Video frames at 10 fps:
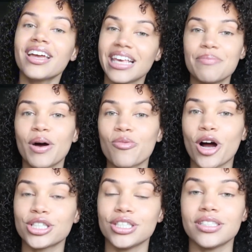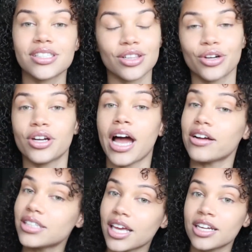keep on watching to learn how
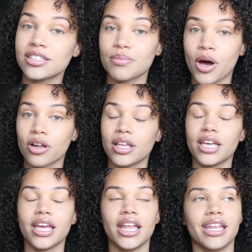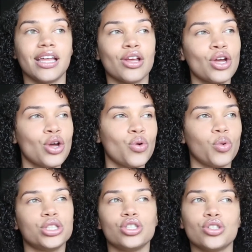to get into modeling and then
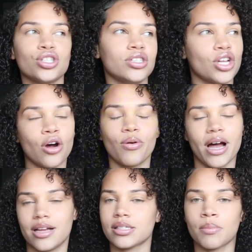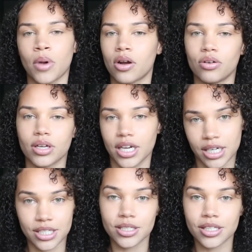what you should know as a model
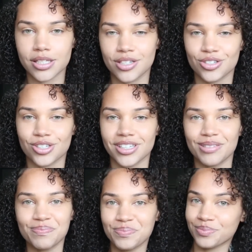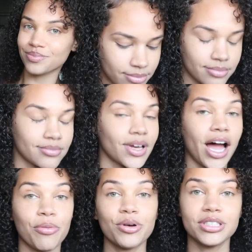getting into this industry.
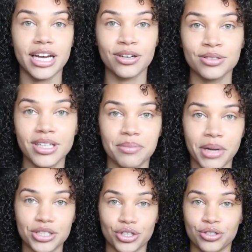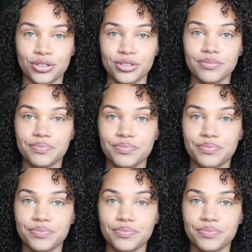I wrote down in my journal,